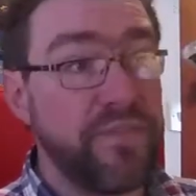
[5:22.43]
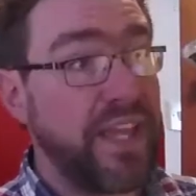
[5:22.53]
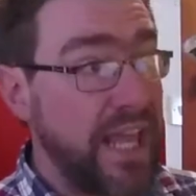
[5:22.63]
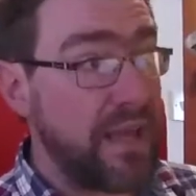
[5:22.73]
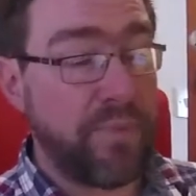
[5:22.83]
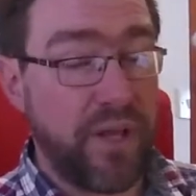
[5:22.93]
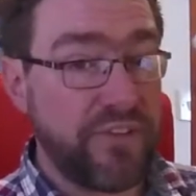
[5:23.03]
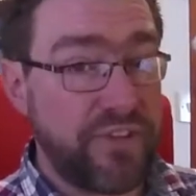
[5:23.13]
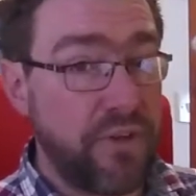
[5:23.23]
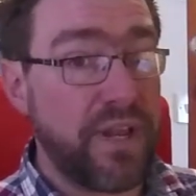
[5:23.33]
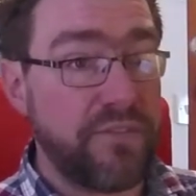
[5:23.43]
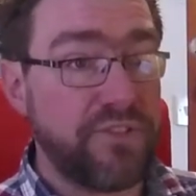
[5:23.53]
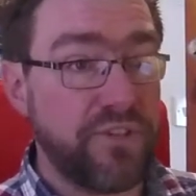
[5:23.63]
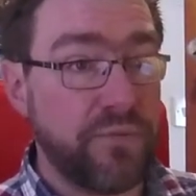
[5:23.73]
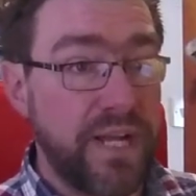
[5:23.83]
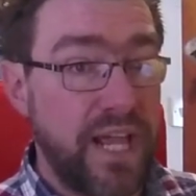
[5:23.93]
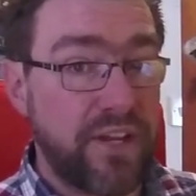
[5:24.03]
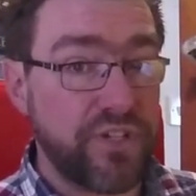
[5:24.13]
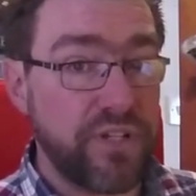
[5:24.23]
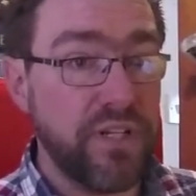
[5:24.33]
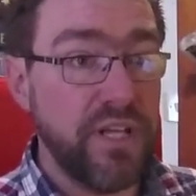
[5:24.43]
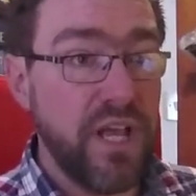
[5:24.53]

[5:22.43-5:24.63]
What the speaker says: They can pass, they don't have to do an action,